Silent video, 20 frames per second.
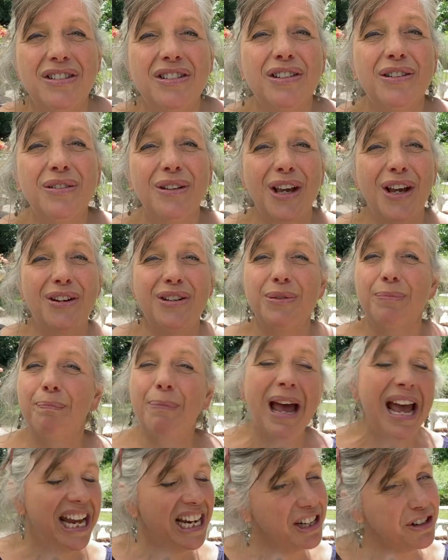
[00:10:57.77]
do go to
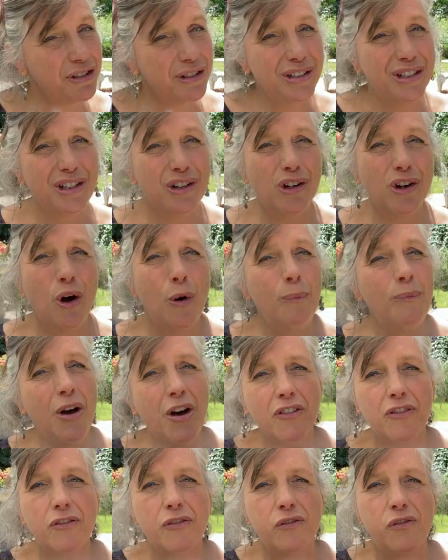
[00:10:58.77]
patreon.com
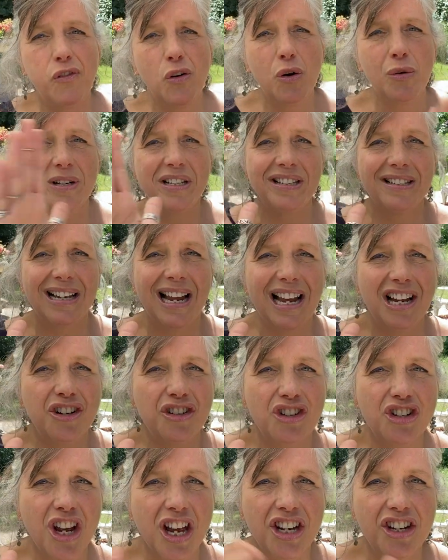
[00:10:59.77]
forward
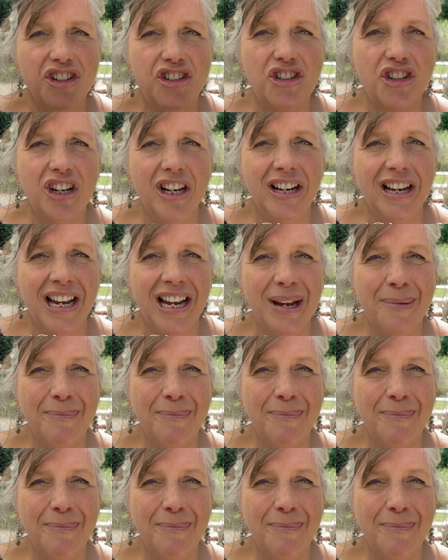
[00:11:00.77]
slash Ginny